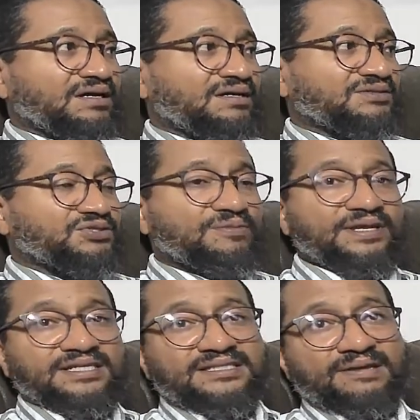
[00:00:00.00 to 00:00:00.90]
So
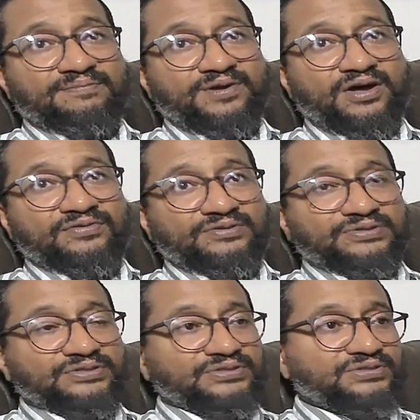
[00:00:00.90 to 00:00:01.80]
many
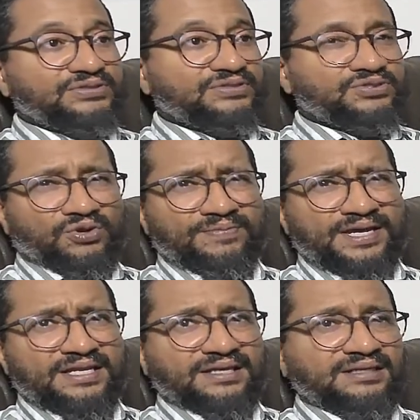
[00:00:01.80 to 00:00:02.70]
stepbrothers, so
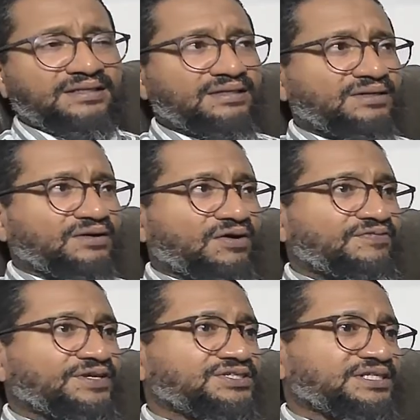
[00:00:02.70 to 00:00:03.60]
many
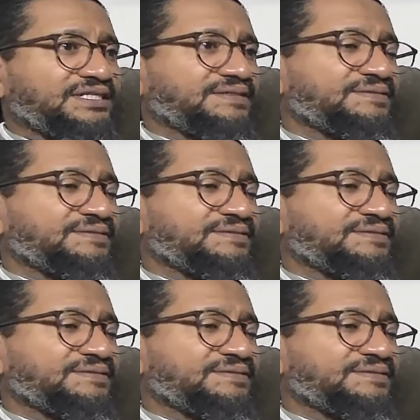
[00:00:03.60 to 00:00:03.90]
officially.